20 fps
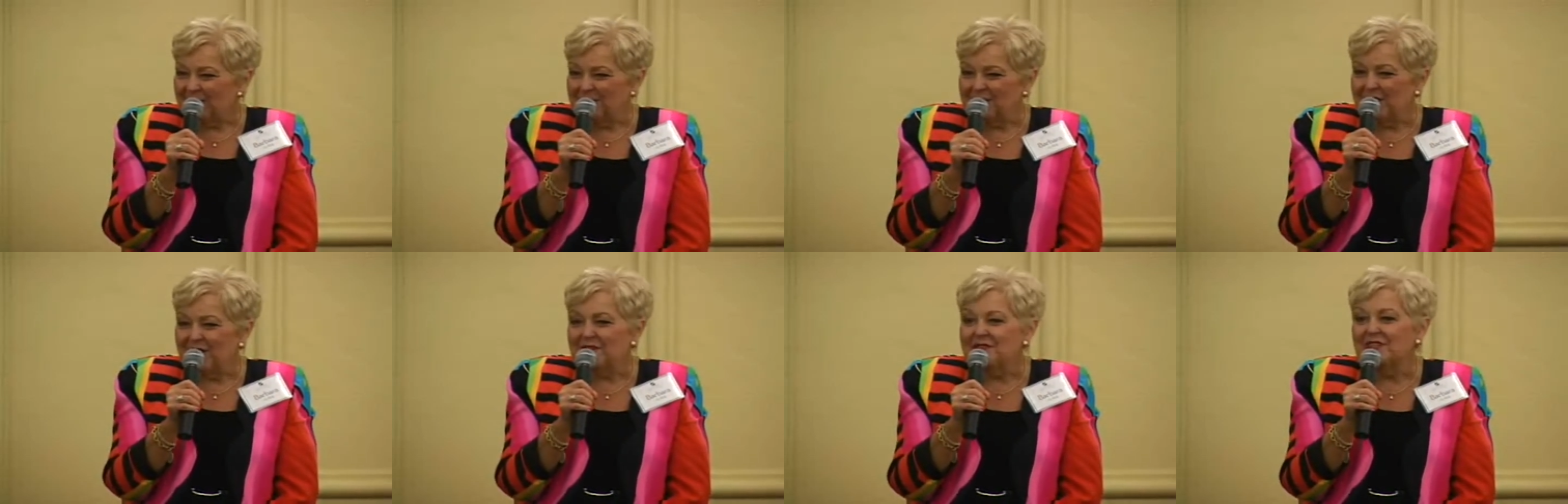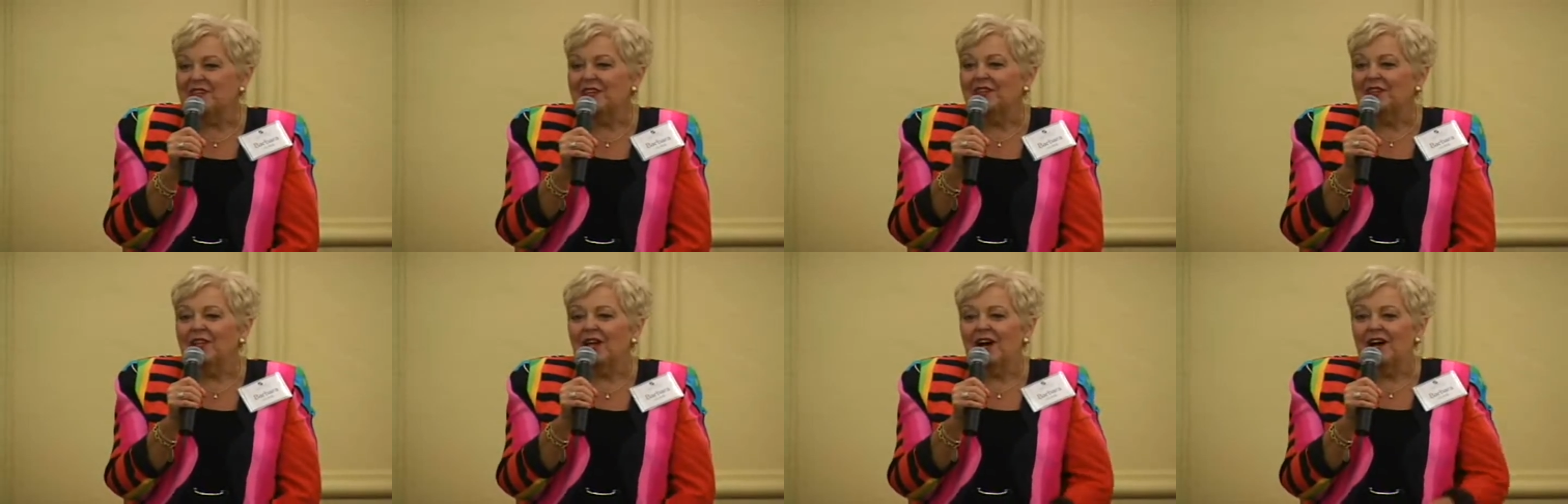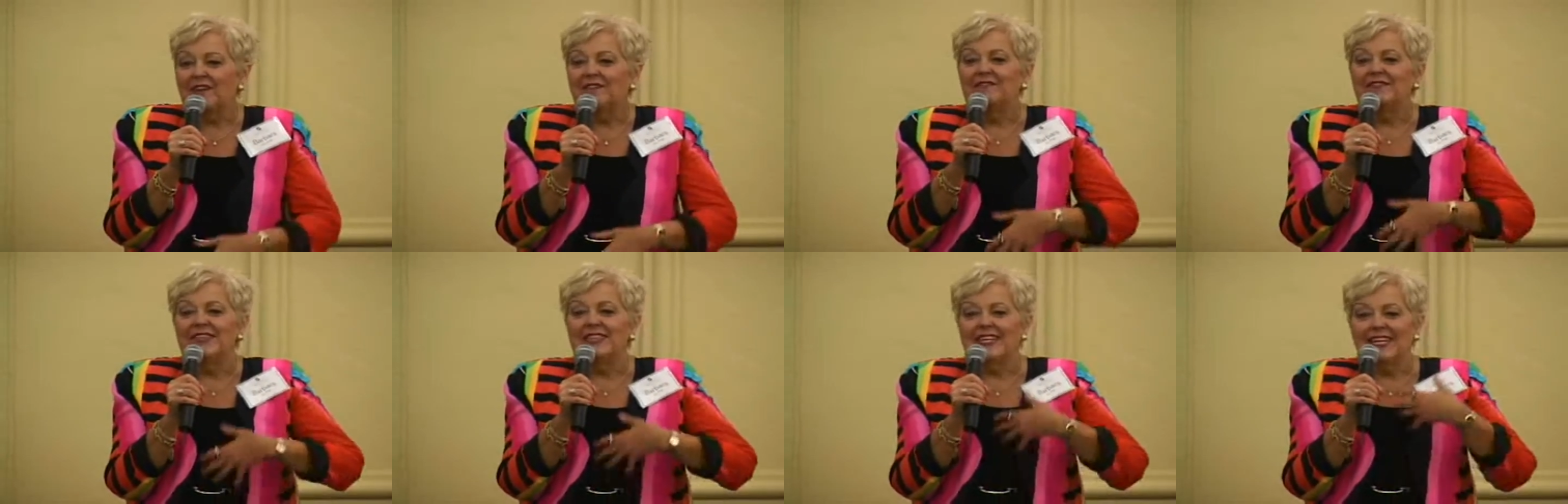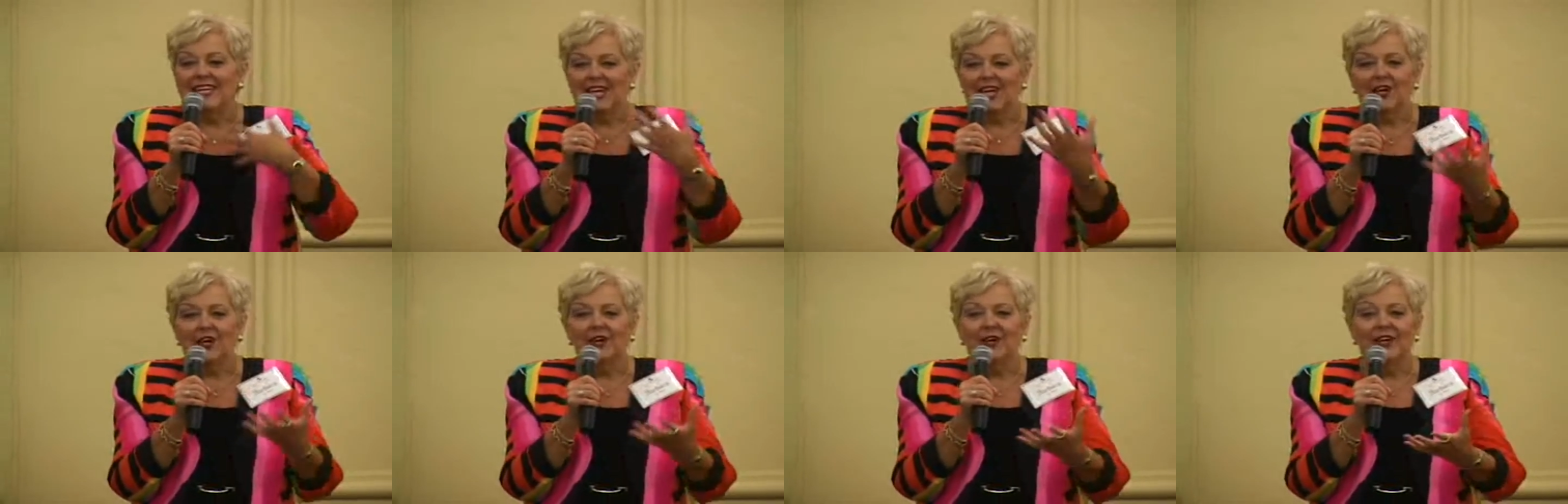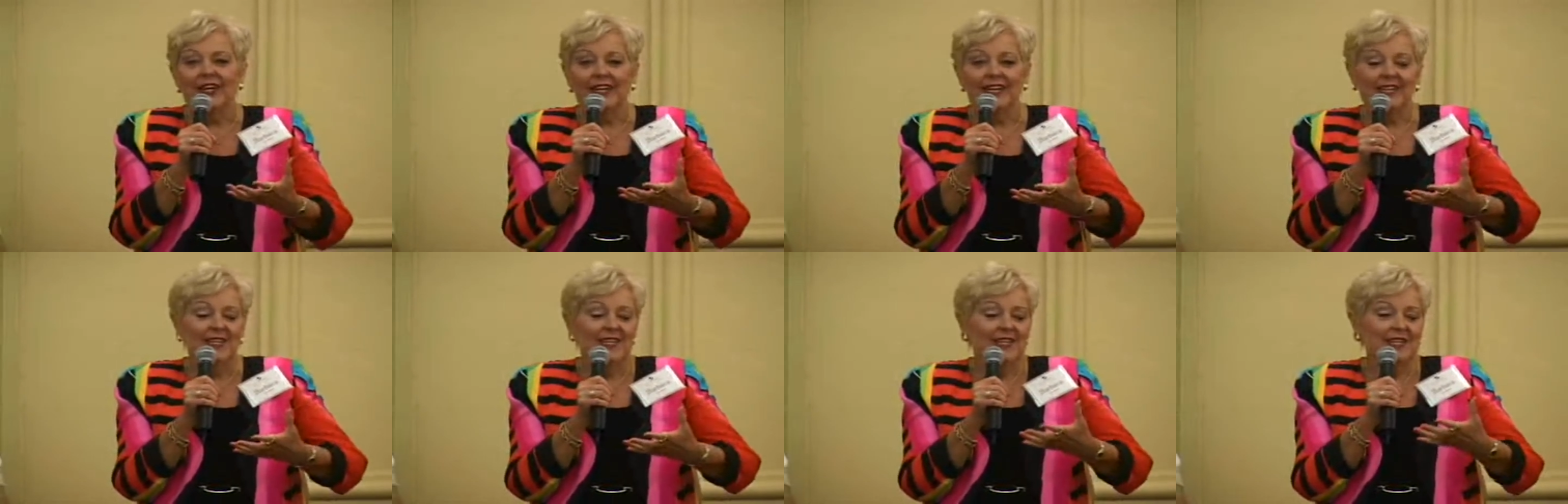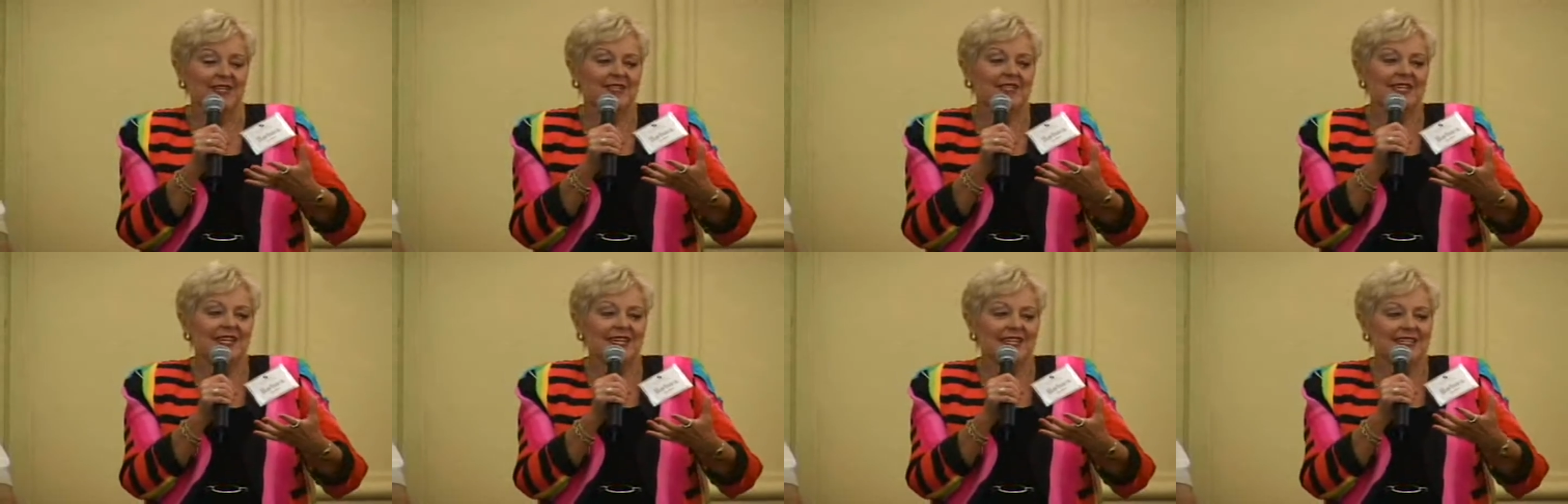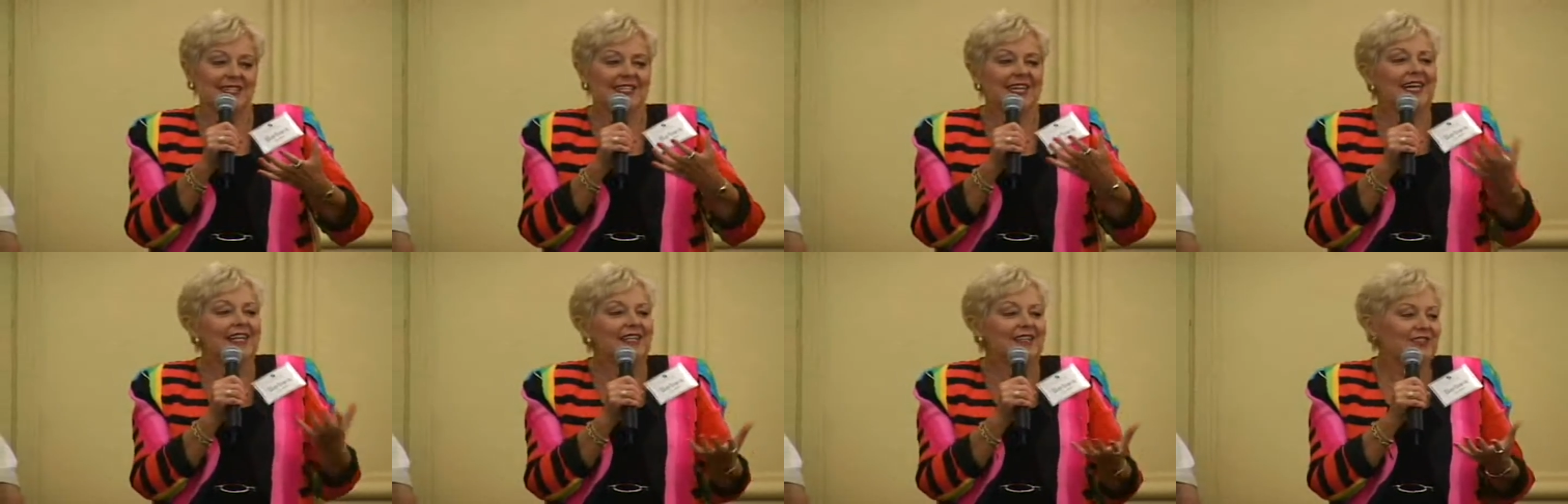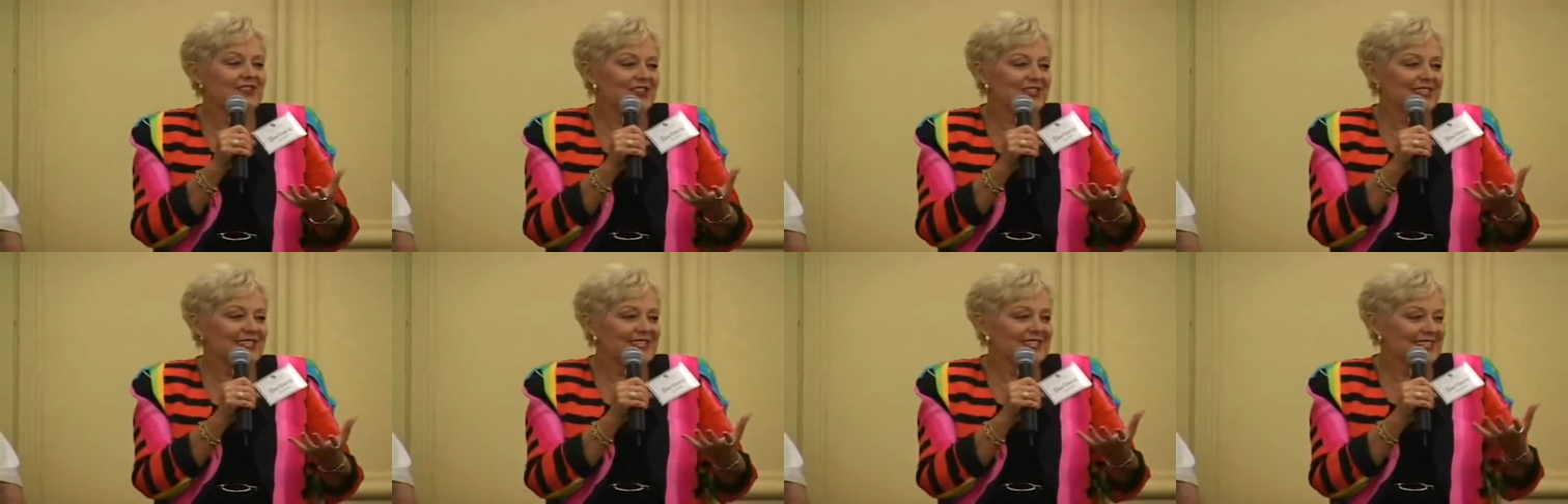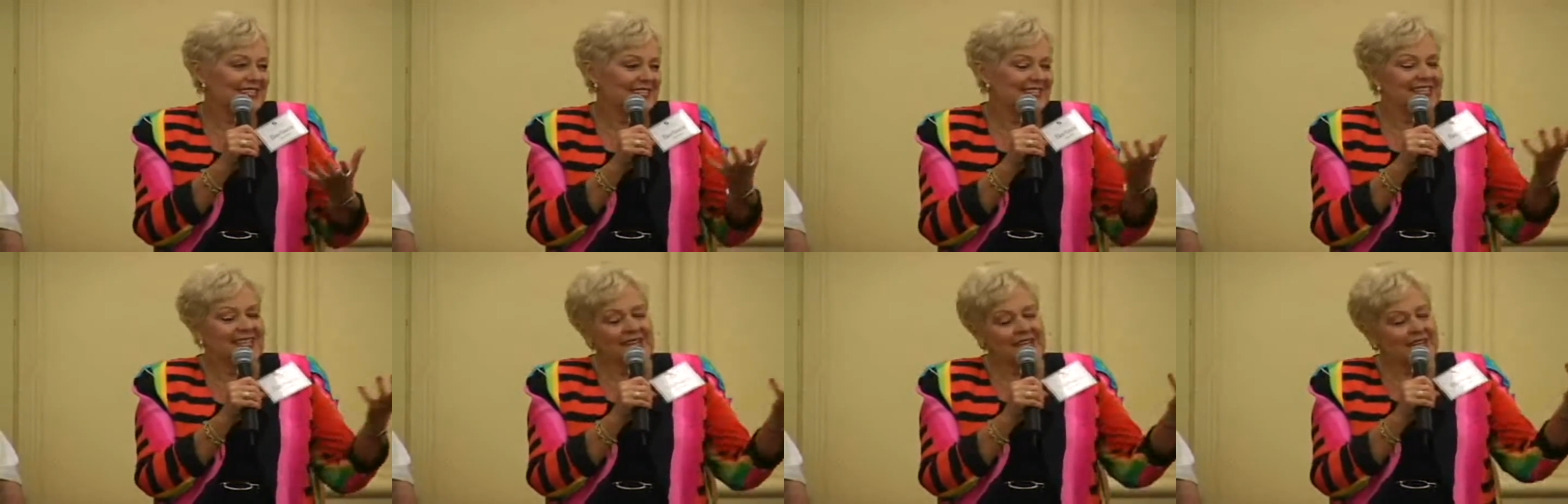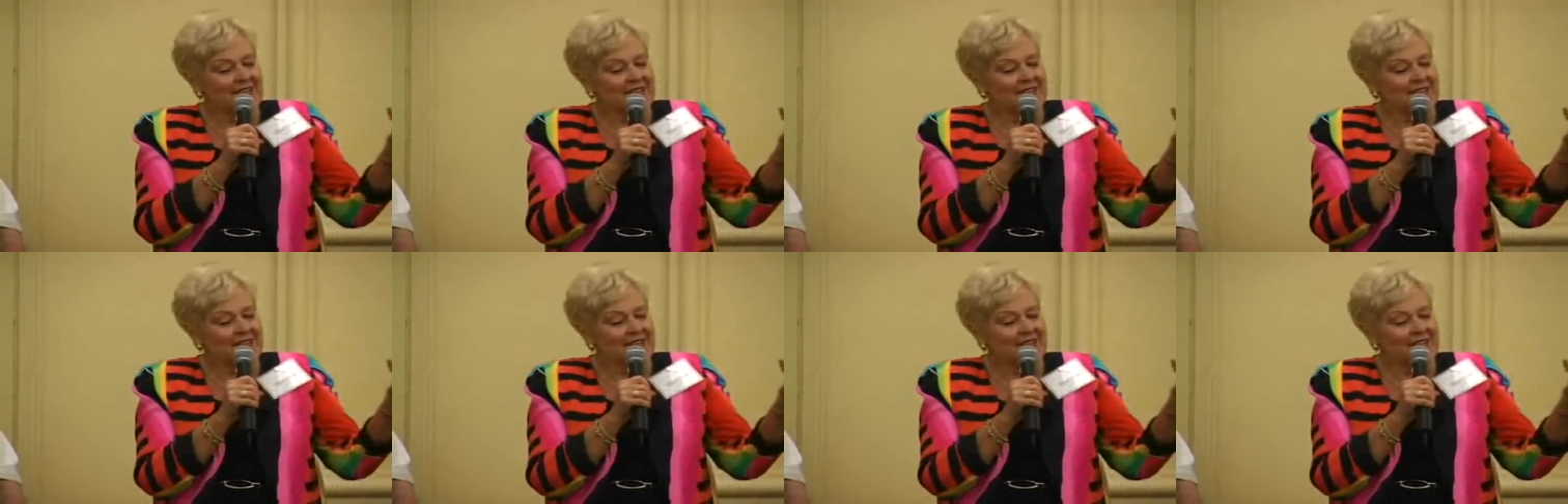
the love and the caring and the intelligence and